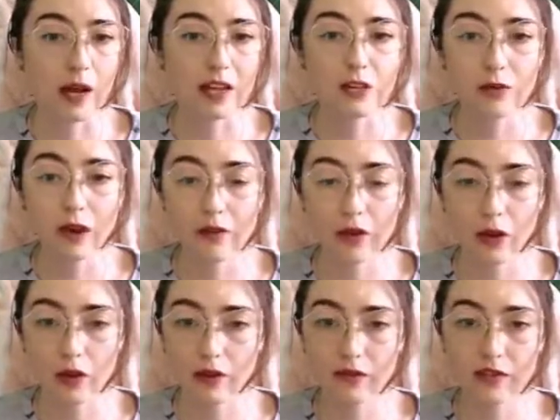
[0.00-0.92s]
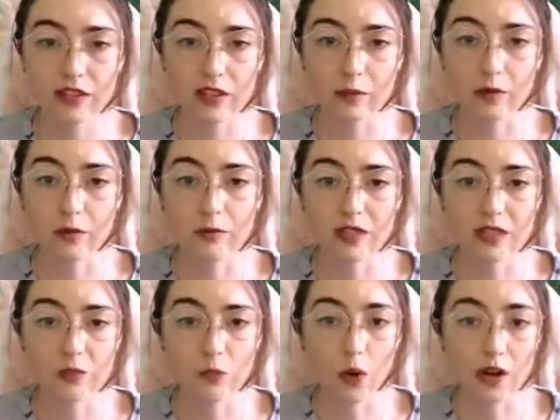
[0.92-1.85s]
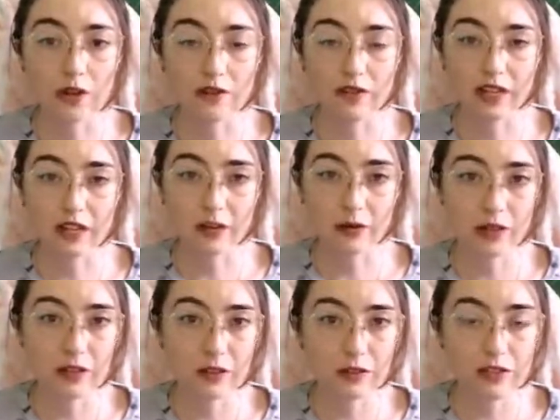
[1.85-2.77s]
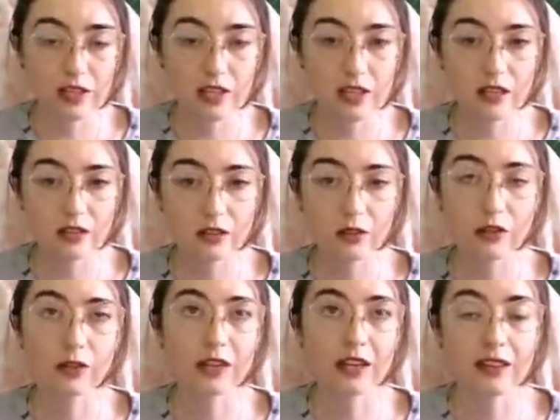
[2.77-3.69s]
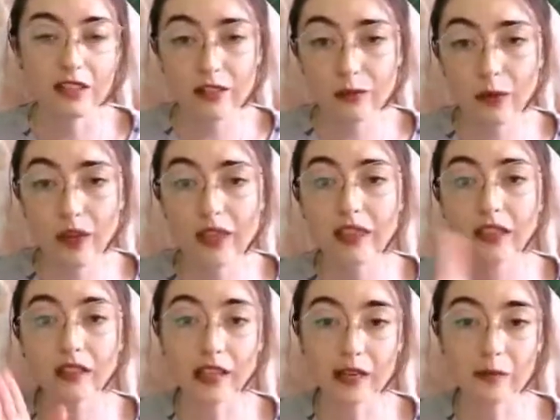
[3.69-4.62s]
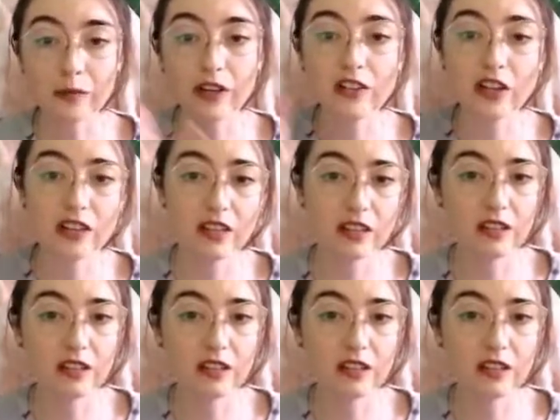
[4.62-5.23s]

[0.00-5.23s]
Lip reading: do have all of the suburbs in one video that you'll see. So you'll get this one, the land bridge, and then the